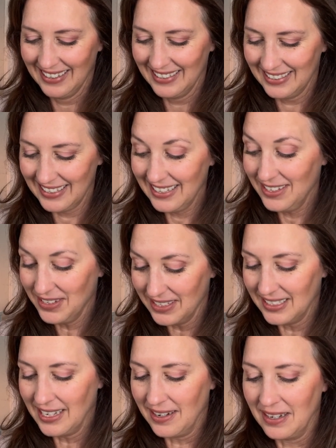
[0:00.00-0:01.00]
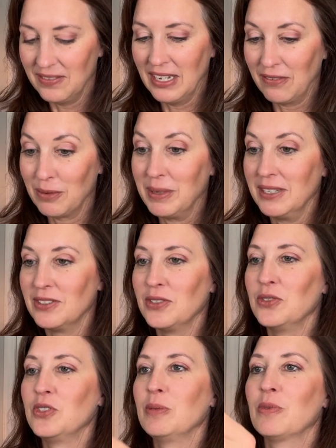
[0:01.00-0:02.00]
See, you can tell I've never made
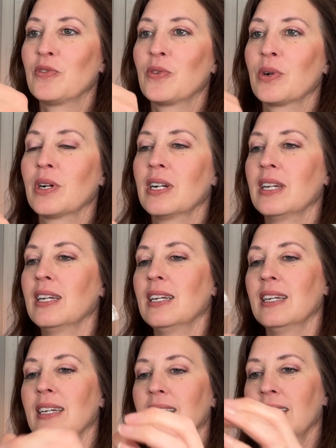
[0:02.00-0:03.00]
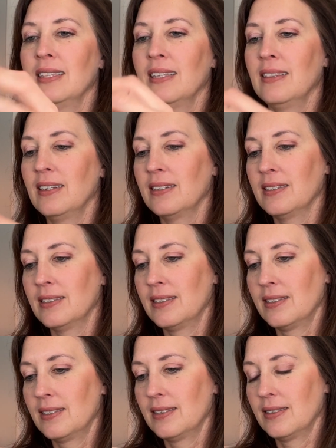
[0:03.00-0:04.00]
sushi before. And then
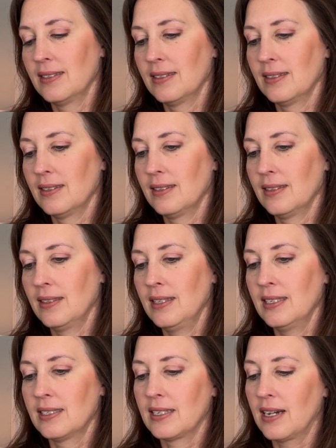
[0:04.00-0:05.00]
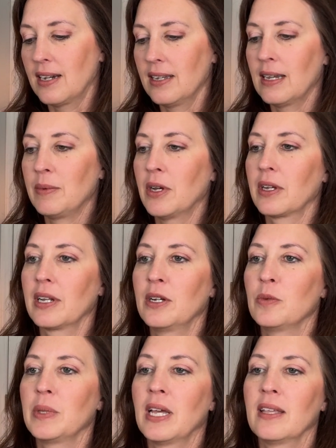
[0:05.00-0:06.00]
there's this guy. I'm not going to
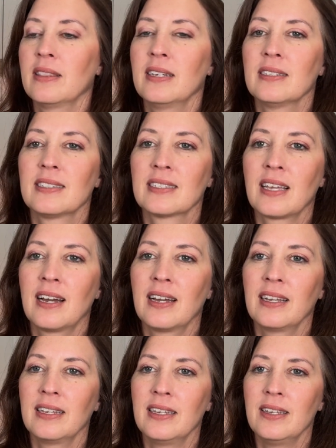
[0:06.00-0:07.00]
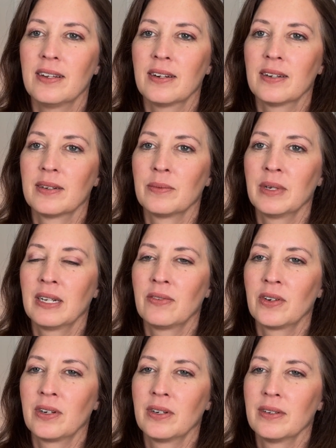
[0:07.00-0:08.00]
open that. This guy here,
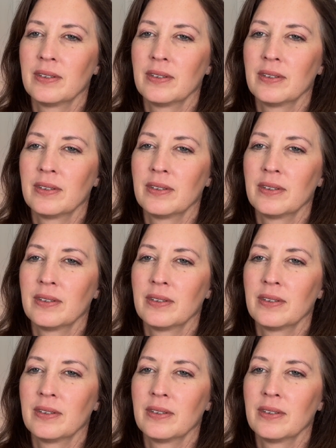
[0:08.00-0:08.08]
whatever